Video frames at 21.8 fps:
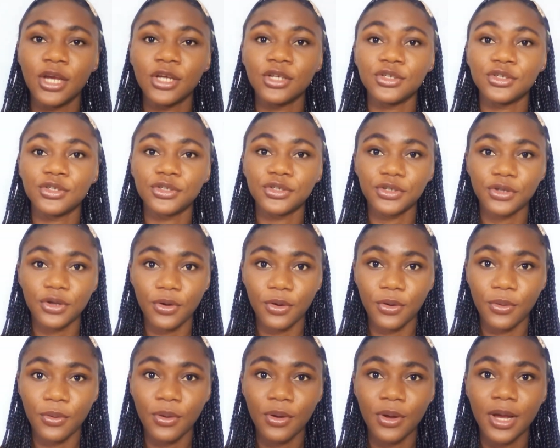
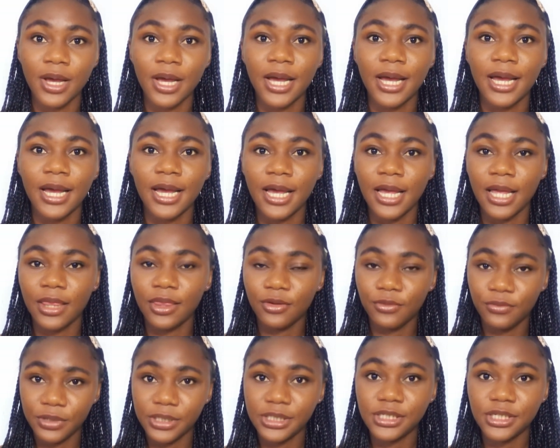So the
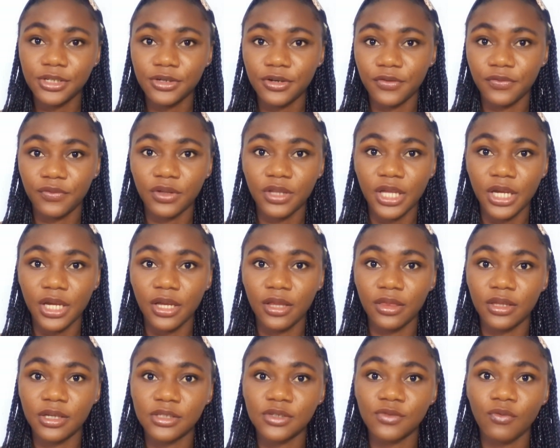reason you're filling in
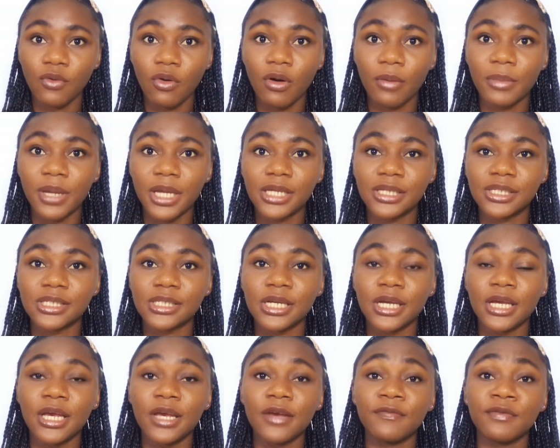this form is to
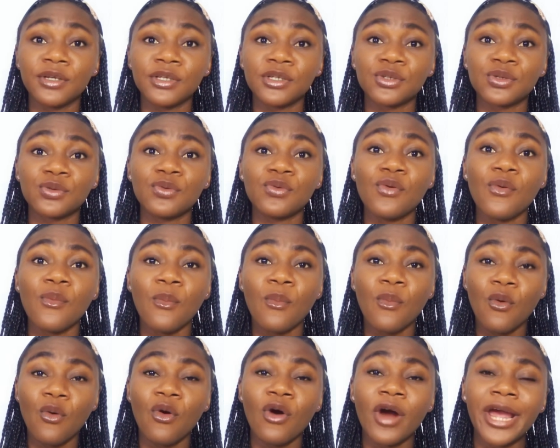give the school
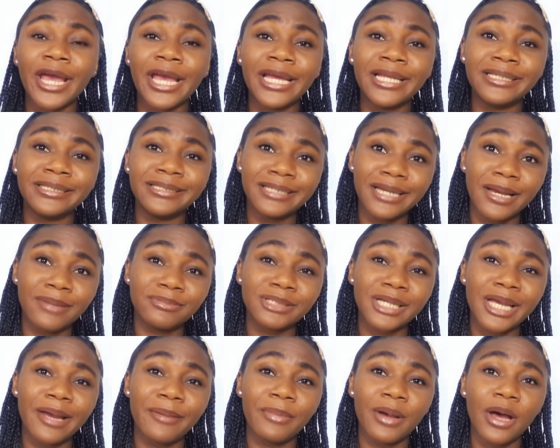more in depth
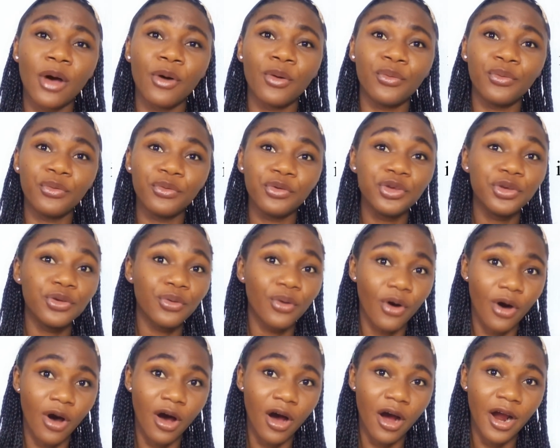about who you
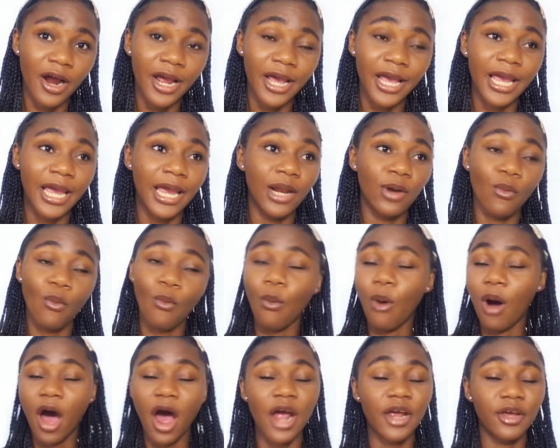are and
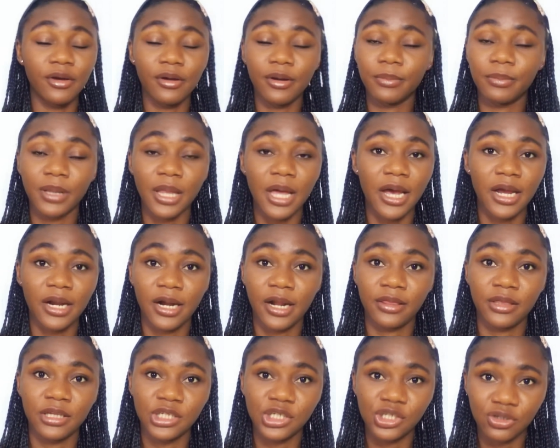why you're applying
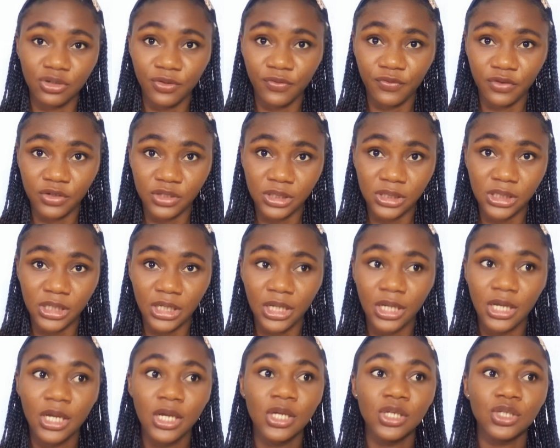at this university.
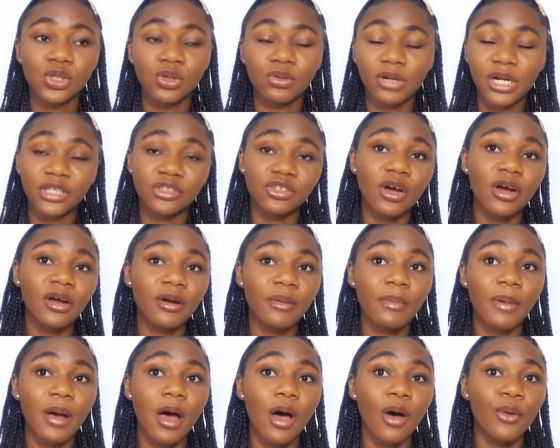So when I talk
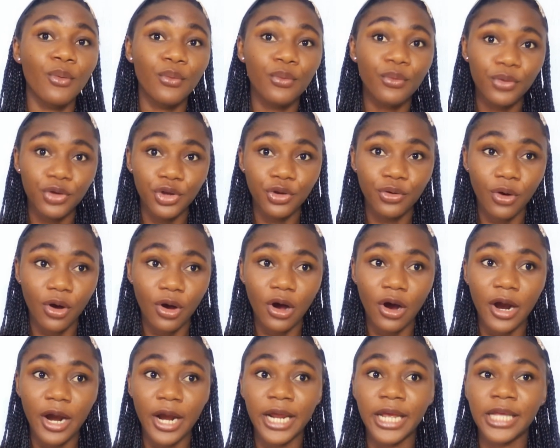about who you
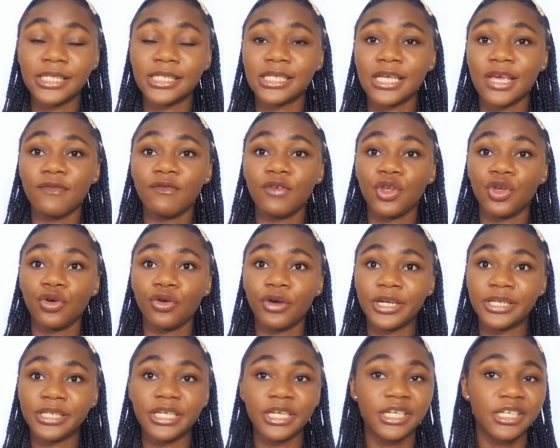are, it's giving your
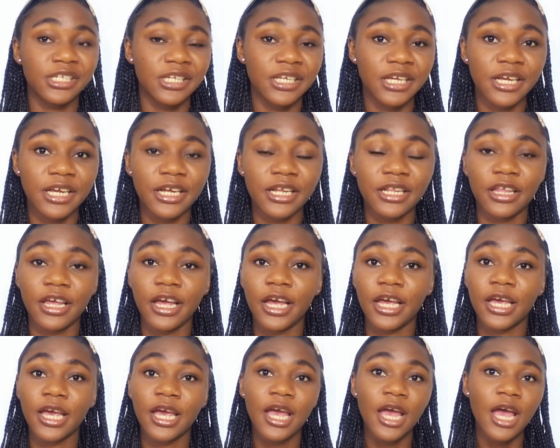identity,
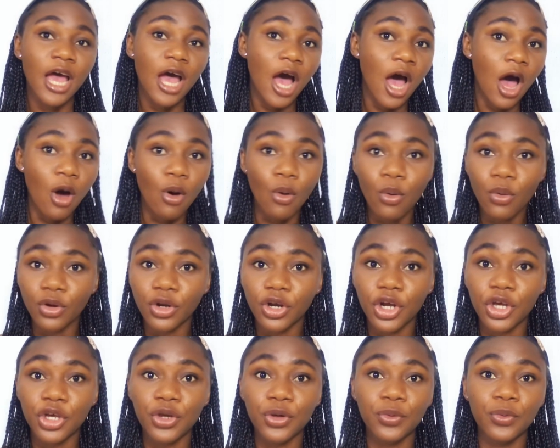like how old are
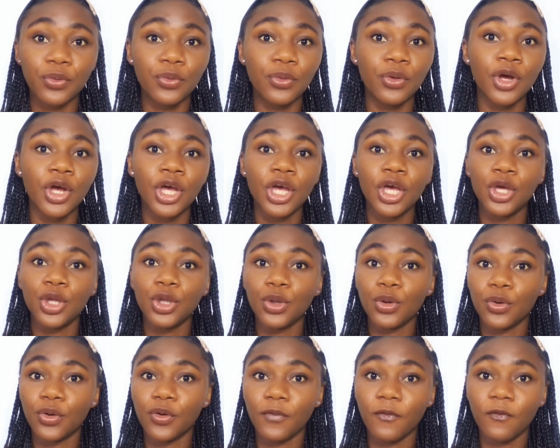you,
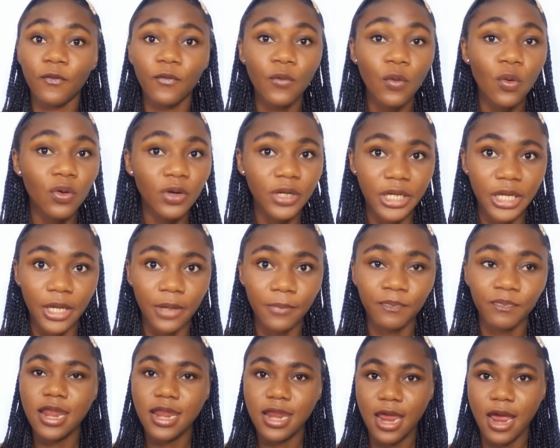your full
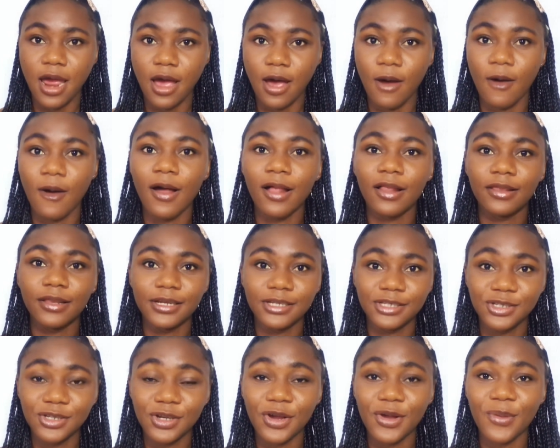name. Now,
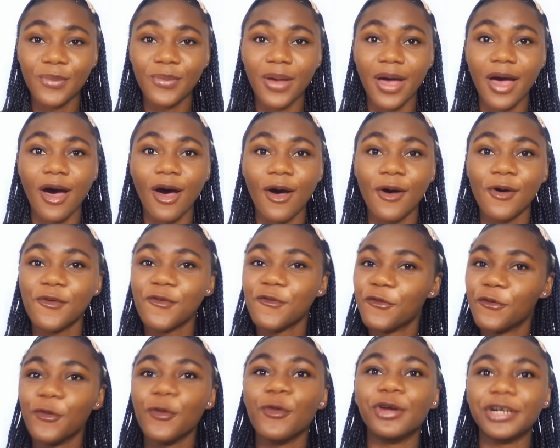let's talk about
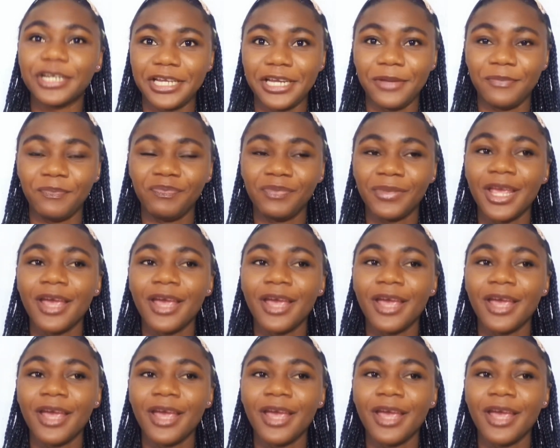full name.